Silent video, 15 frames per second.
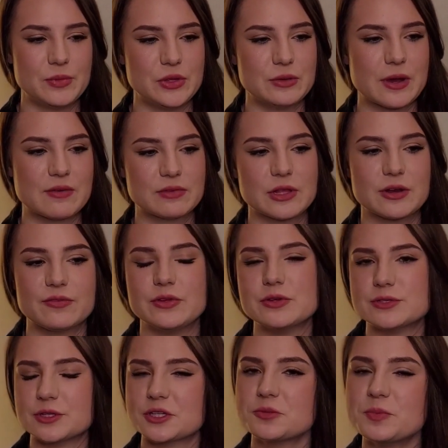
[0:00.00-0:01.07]
you have a lot of
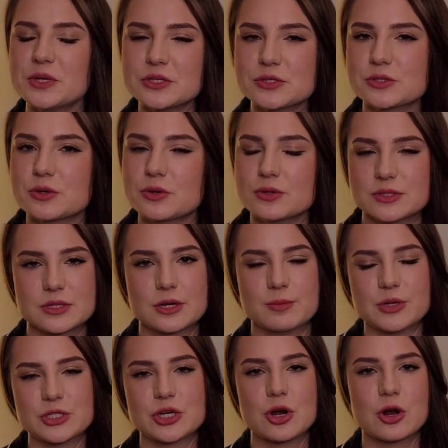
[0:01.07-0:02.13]
user experience goals that are
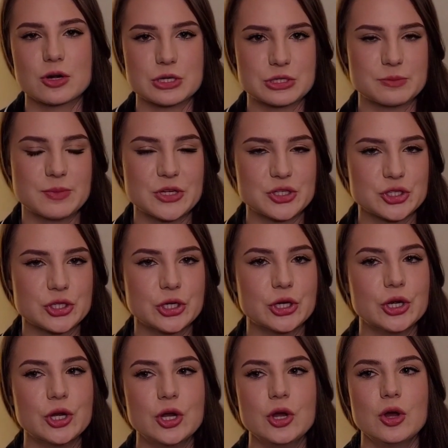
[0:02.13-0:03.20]
much harder to
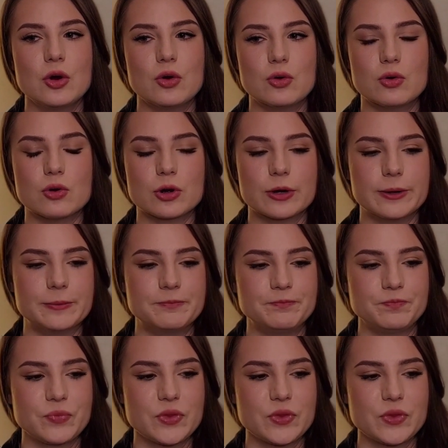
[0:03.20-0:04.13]
measure, or,